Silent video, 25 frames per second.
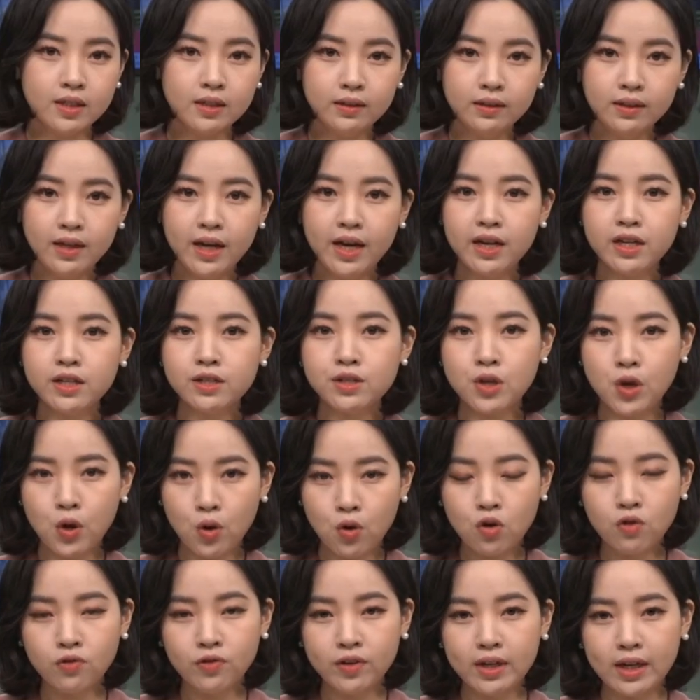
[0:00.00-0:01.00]
The latest
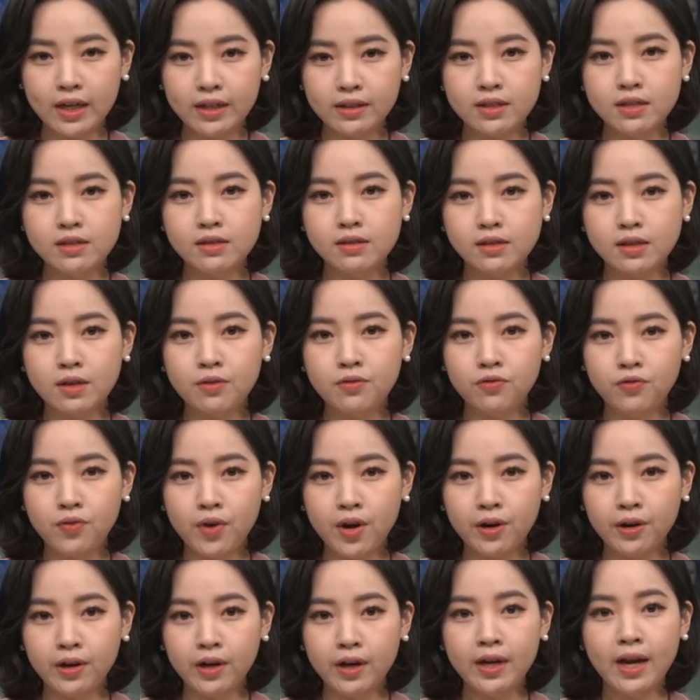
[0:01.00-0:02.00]
COVID-19
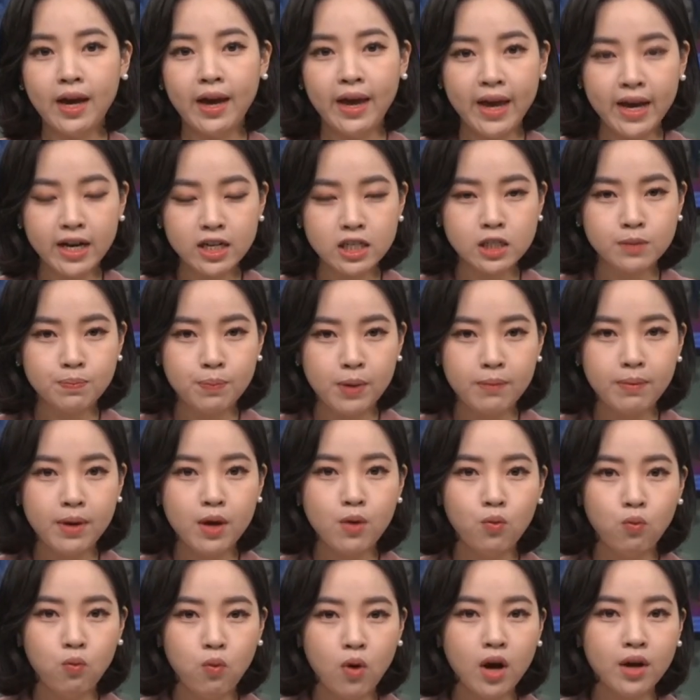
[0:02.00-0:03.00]
subvariant
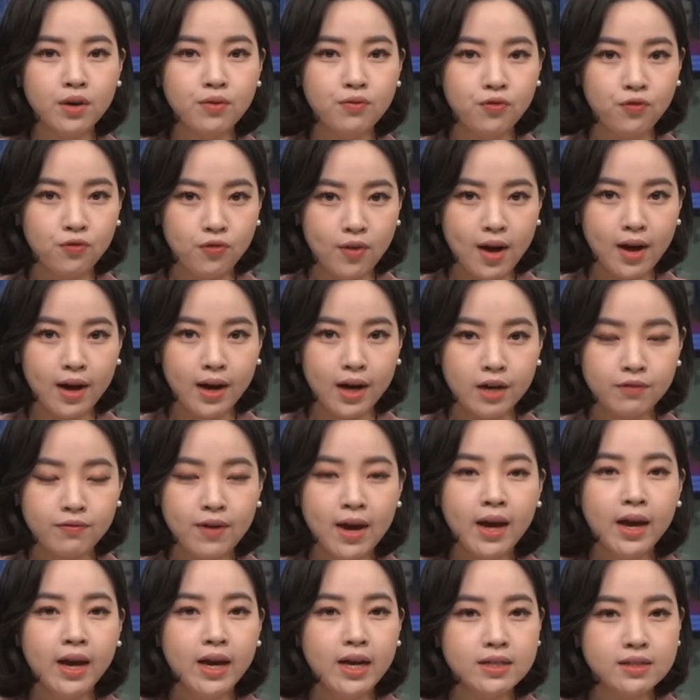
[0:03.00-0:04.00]
XBB.1.5
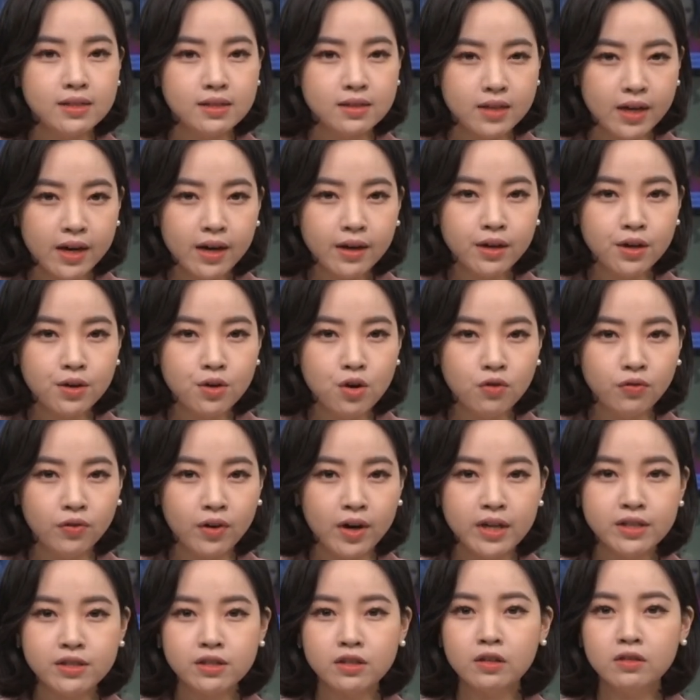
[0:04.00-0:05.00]
is taking
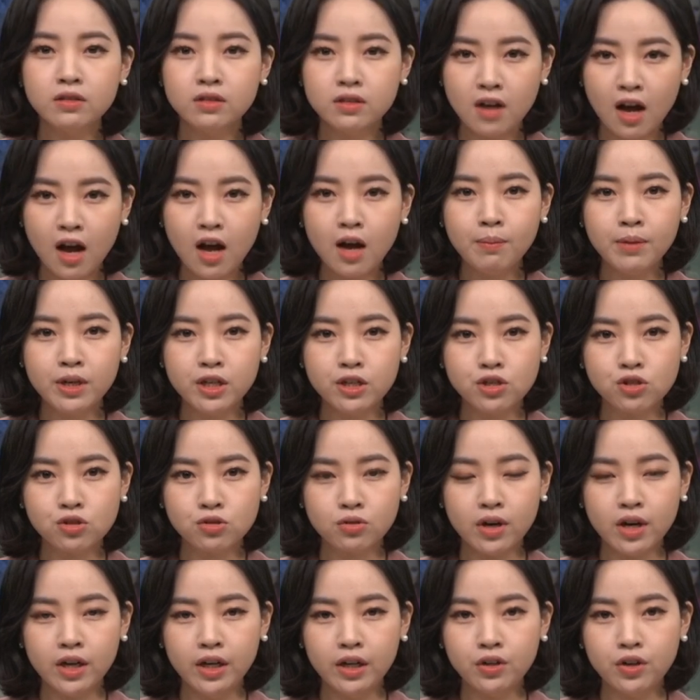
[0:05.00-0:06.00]
over as the dominant
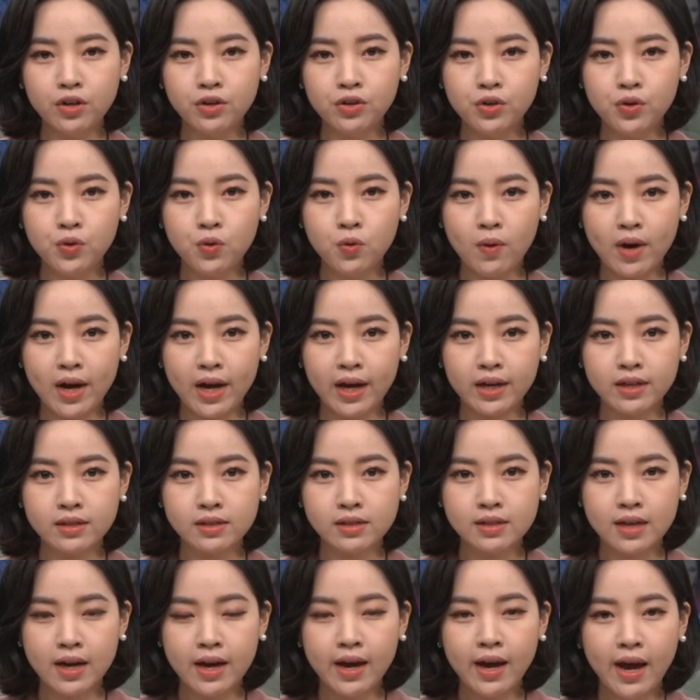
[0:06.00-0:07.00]
strain in the
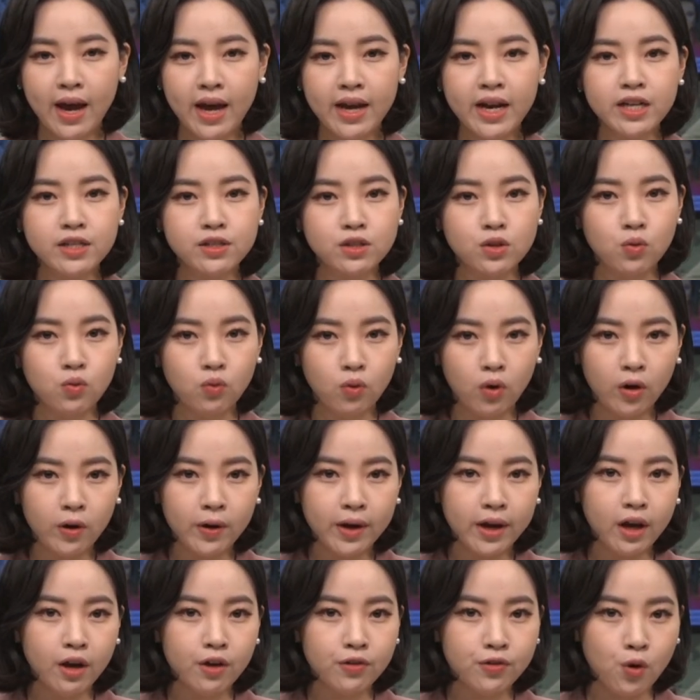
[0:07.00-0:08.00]
U.S. And as the
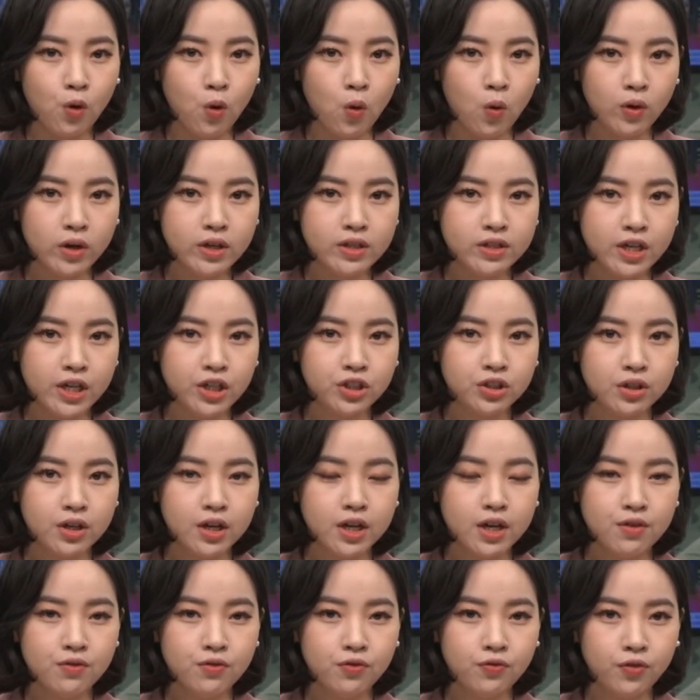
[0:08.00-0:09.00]
World Health
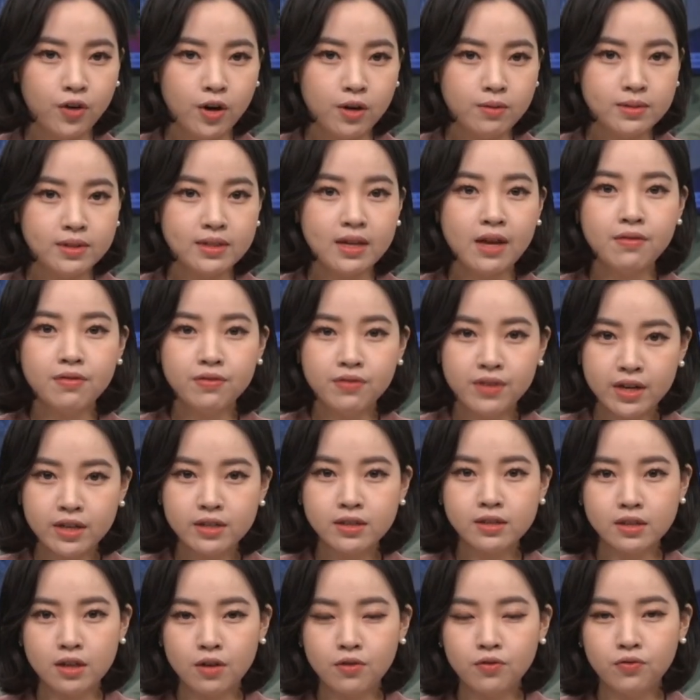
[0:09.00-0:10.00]
Organization confirms that
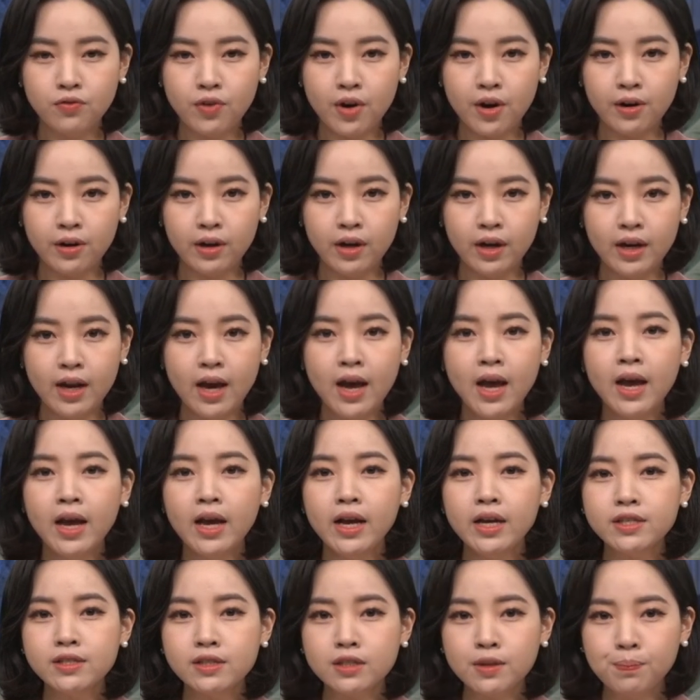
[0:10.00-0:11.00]
this subvariant
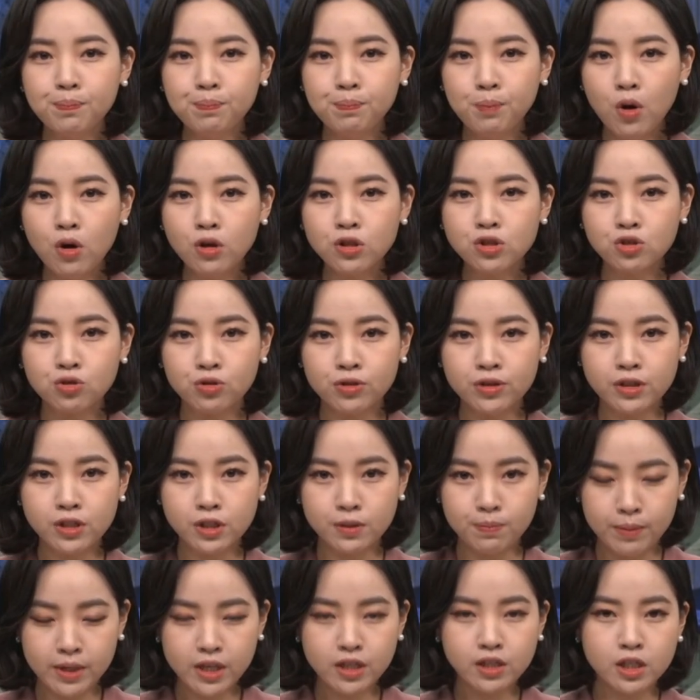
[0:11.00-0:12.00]
is the most
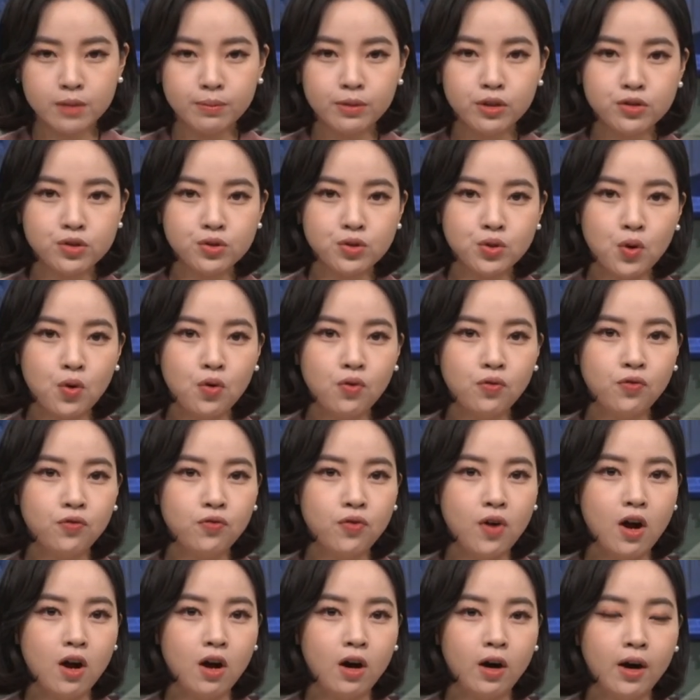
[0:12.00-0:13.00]
transmissible so
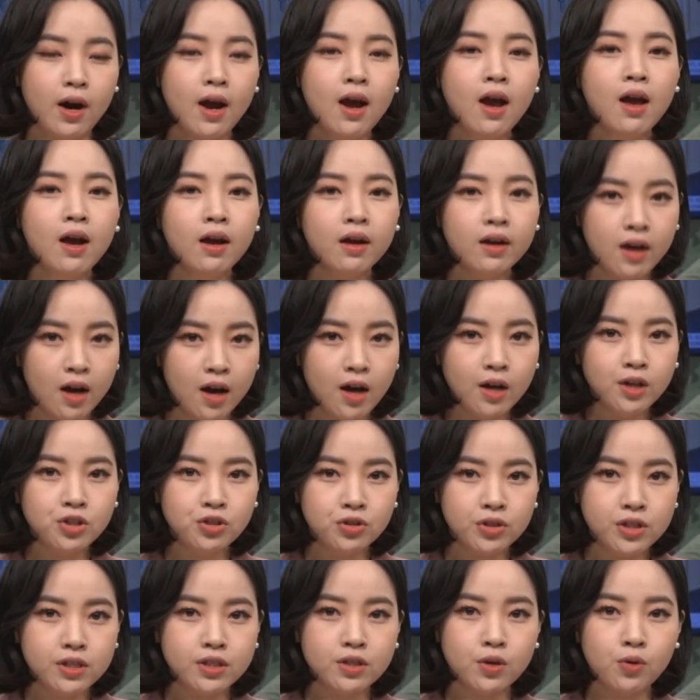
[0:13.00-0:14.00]
far,
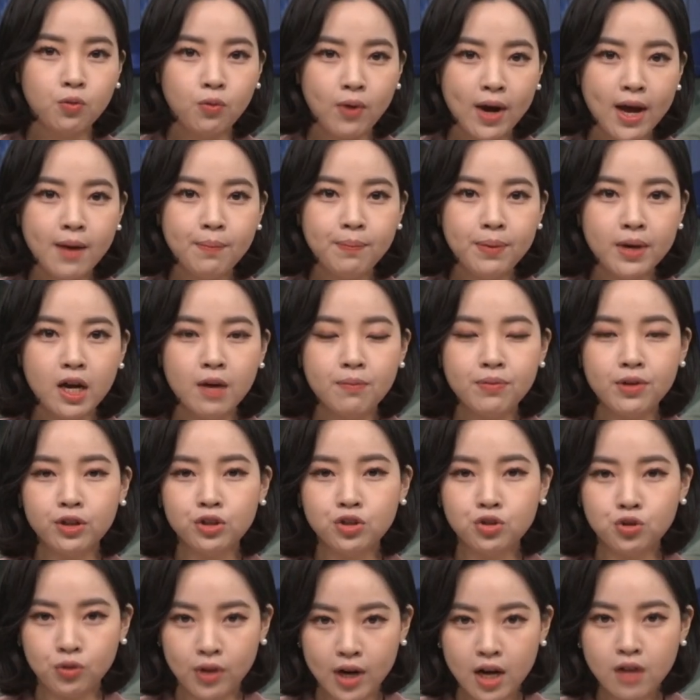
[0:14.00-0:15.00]
countries are ramping up
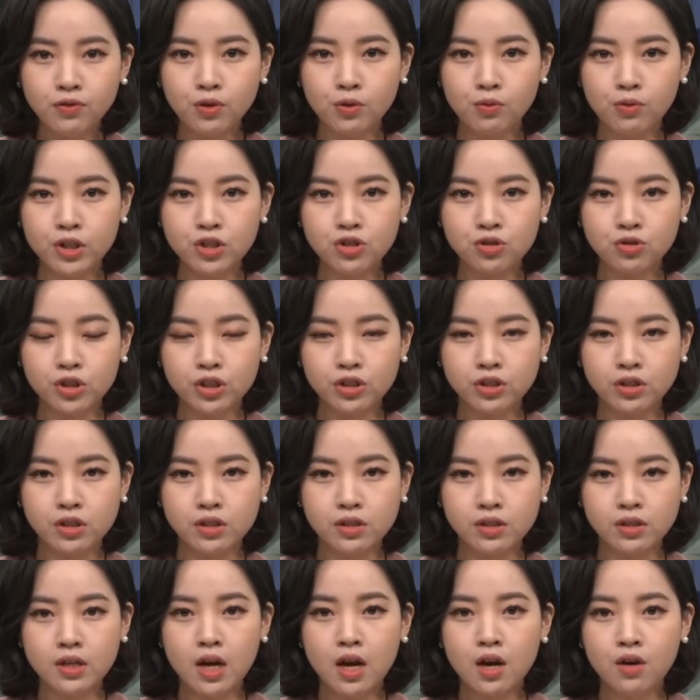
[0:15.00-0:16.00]
their travel
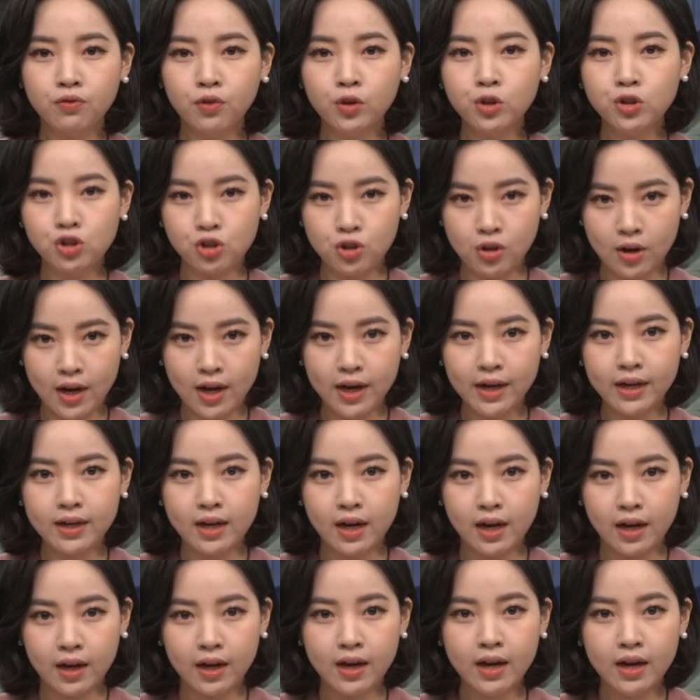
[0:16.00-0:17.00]
restrictions for
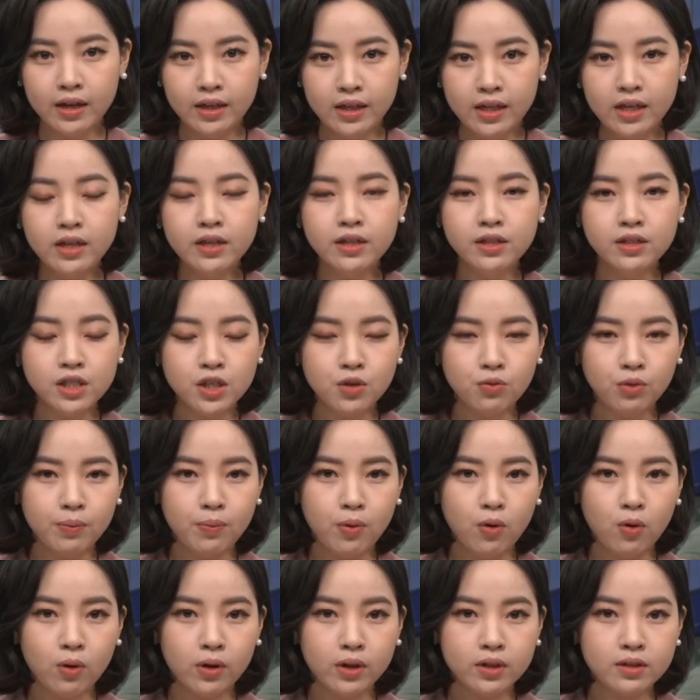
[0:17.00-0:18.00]
China. Eun-jin
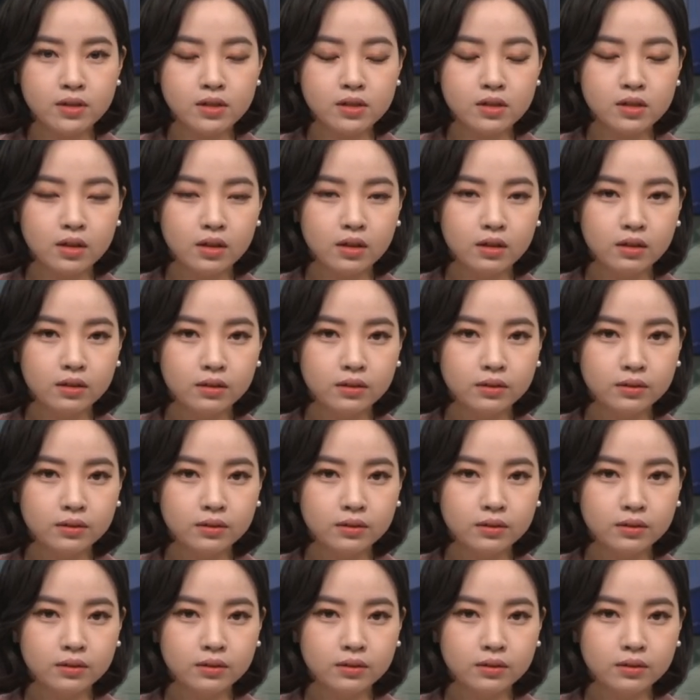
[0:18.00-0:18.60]
reports.